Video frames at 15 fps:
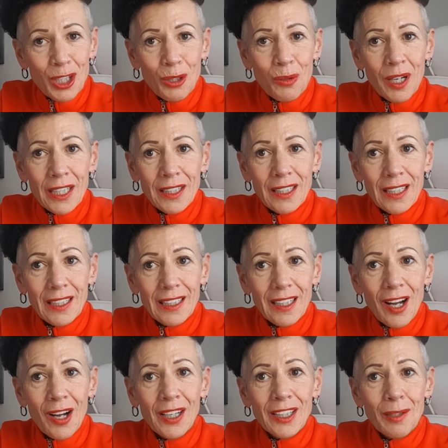you on
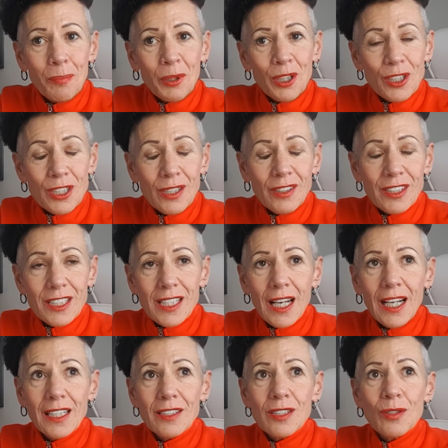the on the personal side.